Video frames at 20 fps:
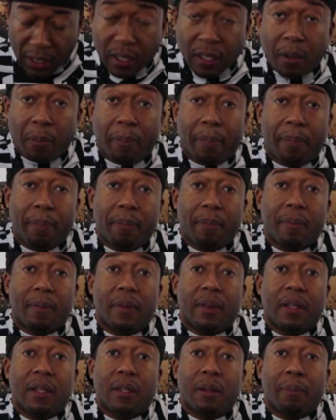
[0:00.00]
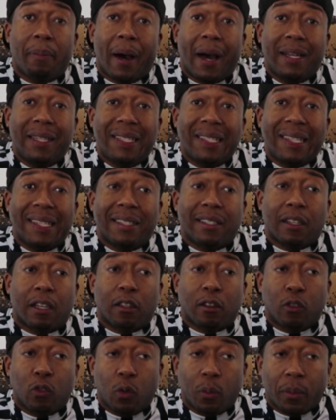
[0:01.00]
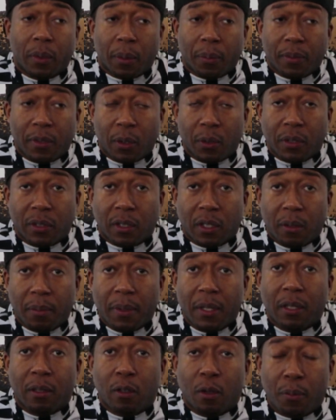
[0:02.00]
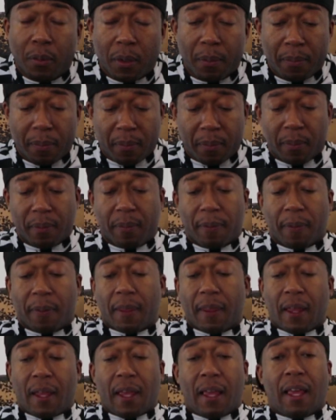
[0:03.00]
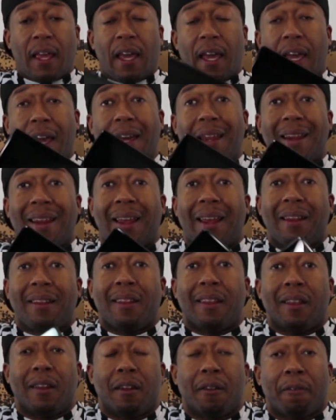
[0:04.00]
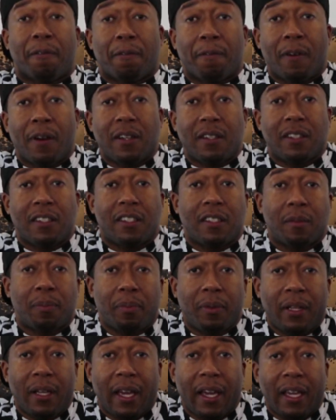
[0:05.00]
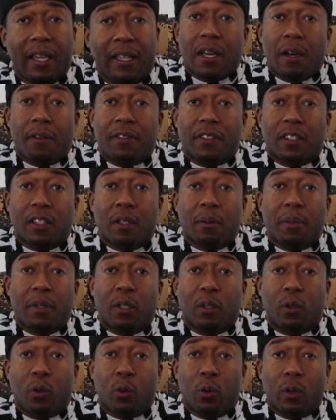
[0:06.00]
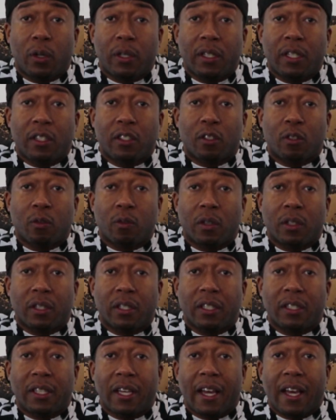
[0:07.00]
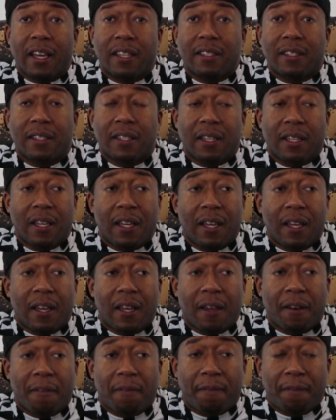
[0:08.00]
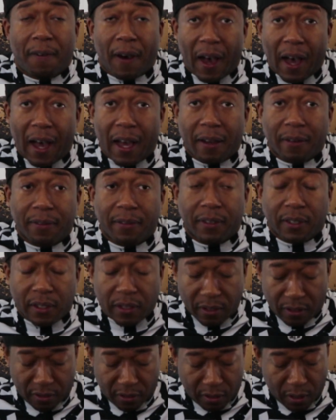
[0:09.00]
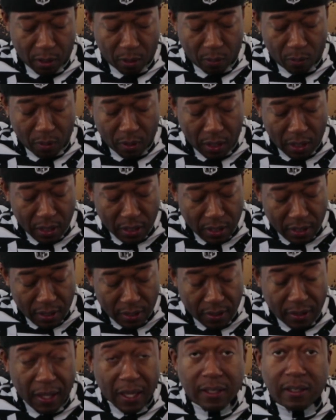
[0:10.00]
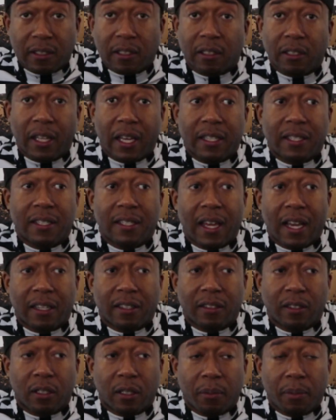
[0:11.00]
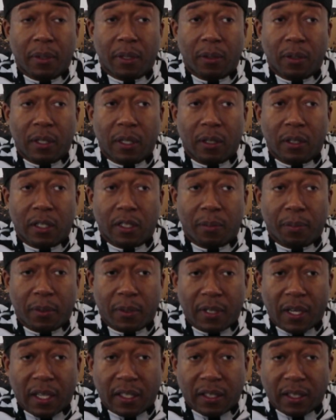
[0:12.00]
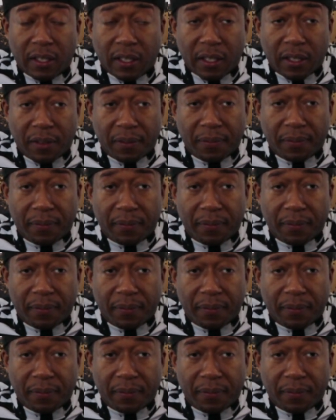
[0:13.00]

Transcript: The body is aluminum, so it's going to be aluminum. And then the front display itself is going to be Corning's Gorilla Glass 5. So that's the glass is actually going to be on here that's protecting it.